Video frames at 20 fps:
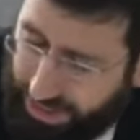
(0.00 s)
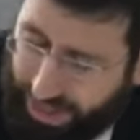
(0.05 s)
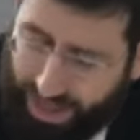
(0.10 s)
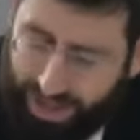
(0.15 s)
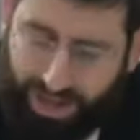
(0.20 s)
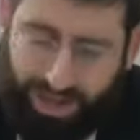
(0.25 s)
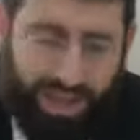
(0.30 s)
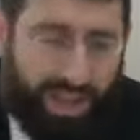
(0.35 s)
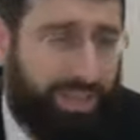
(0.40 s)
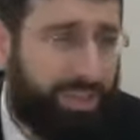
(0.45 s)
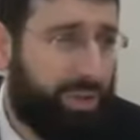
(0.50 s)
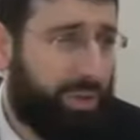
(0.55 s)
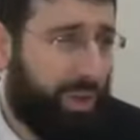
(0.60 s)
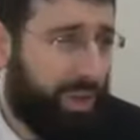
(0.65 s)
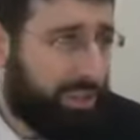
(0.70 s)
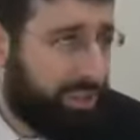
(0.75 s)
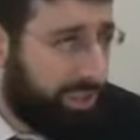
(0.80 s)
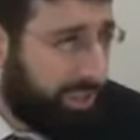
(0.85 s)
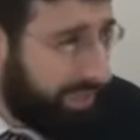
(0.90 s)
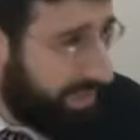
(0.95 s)
Okay, again, the
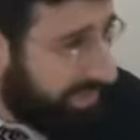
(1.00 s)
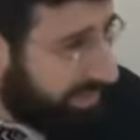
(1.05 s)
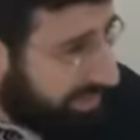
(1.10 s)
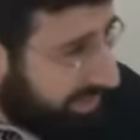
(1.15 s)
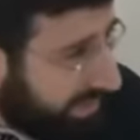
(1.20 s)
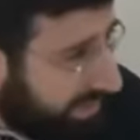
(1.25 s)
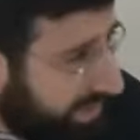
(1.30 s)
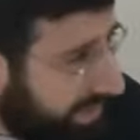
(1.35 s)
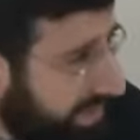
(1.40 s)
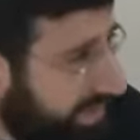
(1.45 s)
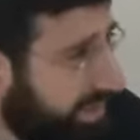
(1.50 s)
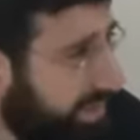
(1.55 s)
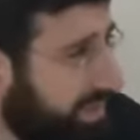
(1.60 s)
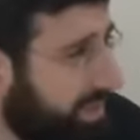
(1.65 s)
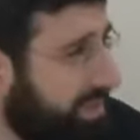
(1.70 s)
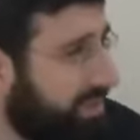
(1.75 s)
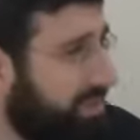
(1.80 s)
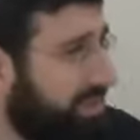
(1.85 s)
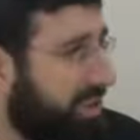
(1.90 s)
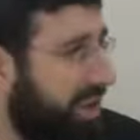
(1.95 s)
question is
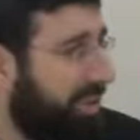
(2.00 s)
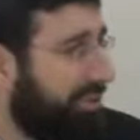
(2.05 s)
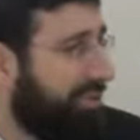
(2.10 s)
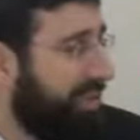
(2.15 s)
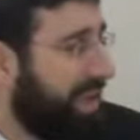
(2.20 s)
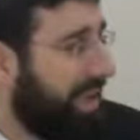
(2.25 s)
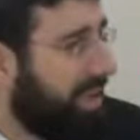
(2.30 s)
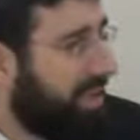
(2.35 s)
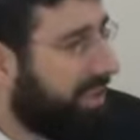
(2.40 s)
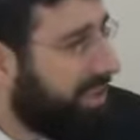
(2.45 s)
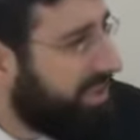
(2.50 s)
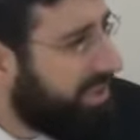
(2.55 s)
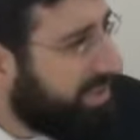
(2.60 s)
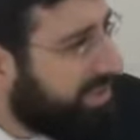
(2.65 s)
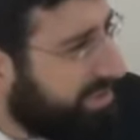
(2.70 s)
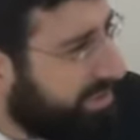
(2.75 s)
suffik